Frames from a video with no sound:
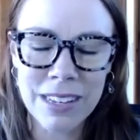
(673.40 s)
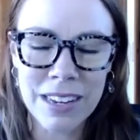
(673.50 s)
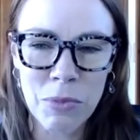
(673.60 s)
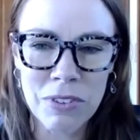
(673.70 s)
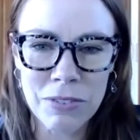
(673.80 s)
a
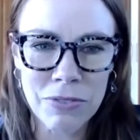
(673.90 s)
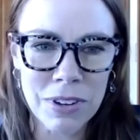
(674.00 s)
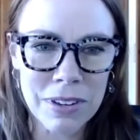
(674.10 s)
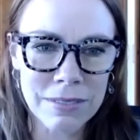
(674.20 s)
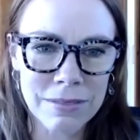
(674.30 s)
number of
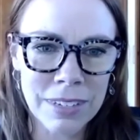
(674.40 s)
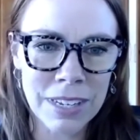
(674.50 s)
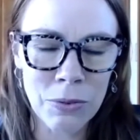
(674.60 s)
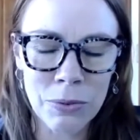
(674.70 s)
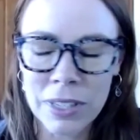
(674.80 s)
different, you
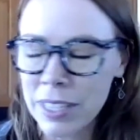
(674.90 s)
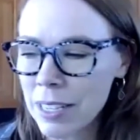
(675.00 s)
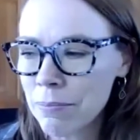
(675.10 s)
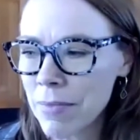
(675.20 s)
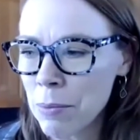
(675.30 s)
know,
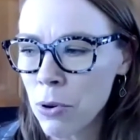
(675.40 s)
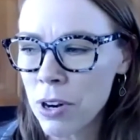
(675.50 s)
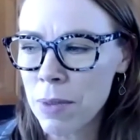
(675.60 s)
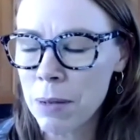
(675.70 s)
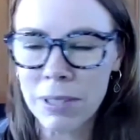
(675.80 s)
really
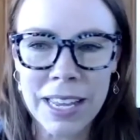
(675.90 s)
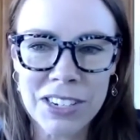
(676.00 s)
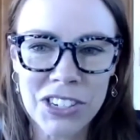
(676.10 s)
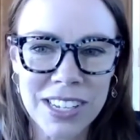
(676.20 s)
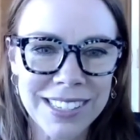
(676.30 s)
important
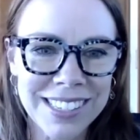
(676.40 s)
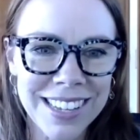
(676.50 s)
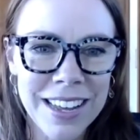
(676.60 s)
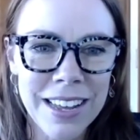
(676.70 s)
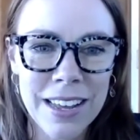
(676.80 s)
publications.
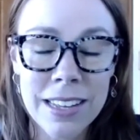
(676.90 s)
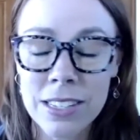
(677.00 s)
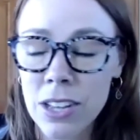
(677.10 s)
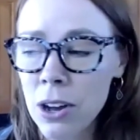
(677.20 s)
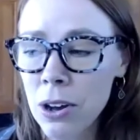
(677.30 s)

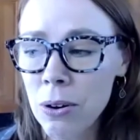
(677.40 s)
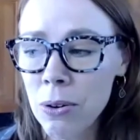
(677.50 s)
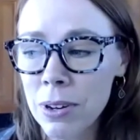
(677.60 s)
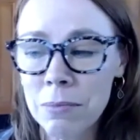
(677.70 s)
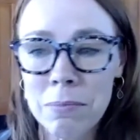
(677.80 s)
So,
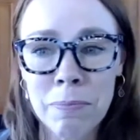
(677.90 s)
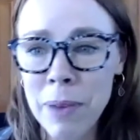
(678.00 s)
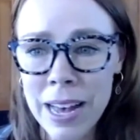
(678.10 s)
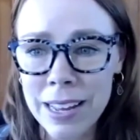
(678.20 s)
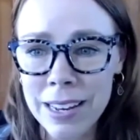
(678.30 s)

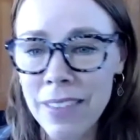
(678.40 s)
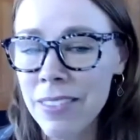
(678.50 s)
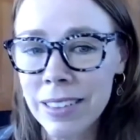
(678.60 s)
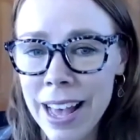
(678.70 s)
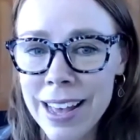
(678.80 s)
but
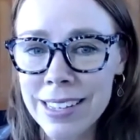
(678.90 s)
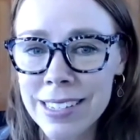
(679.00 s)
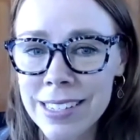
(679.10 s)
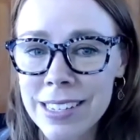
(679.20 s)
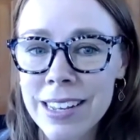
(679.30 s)
nonetheless,
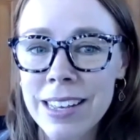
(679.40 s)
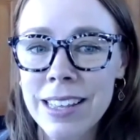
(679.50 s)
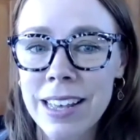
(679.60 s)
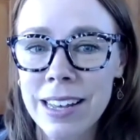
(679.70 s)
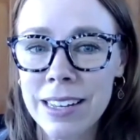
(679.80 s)

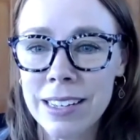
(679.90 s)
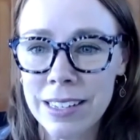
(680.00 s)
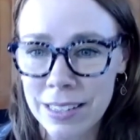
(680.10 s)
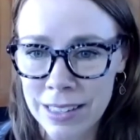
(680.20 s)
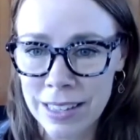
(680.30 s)

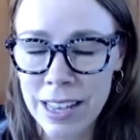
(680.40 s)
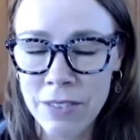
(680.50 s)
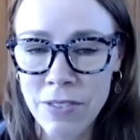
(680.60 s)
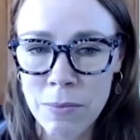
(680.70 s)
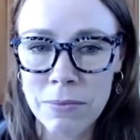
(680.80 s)
the,
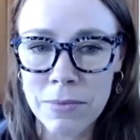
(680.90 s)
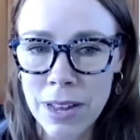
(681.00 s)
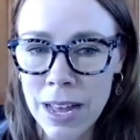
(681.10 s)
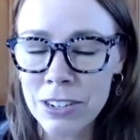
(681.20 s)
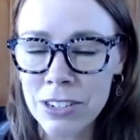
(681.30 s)
if I'm
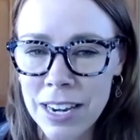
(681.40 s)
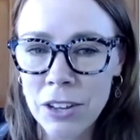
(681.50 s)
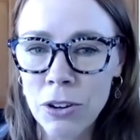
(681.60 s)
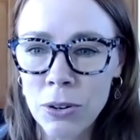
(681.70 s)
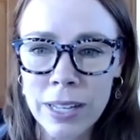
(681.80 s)

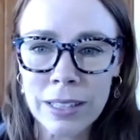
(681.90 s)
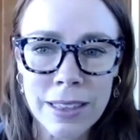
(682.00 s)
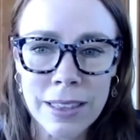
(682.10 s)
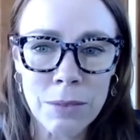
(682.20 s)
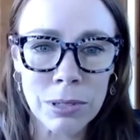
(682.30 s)
understanding you correctly,
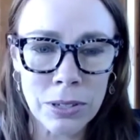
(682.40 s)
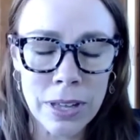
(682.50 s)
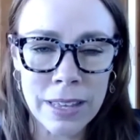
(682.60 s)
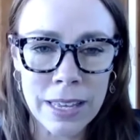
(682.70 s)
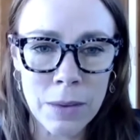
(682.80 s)
the,
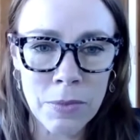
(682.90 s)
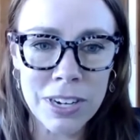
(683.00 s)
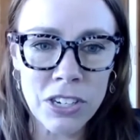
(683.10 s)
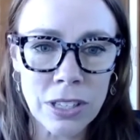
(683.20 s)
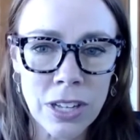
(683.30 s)
the
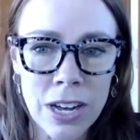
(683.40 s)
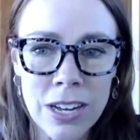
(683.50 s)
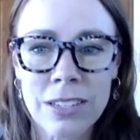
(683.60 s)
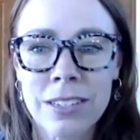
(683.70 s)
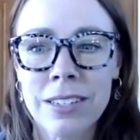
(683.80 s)
immigration
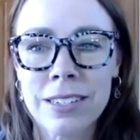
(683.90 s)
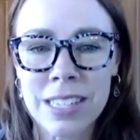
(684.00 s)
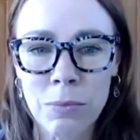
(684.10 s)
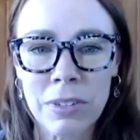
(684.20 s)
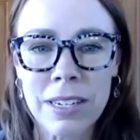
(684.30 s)
law
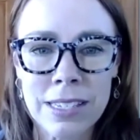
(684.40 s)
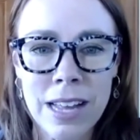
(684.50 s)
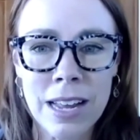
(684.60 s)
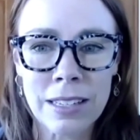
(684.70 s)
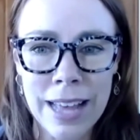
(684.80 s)
simply does
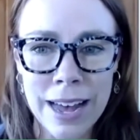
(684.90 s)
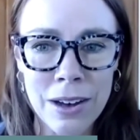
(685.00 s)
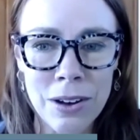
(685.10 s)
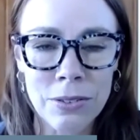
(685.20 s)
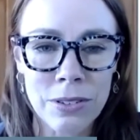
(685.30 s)
not
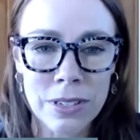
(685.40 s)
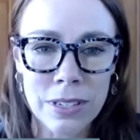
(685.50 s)
allow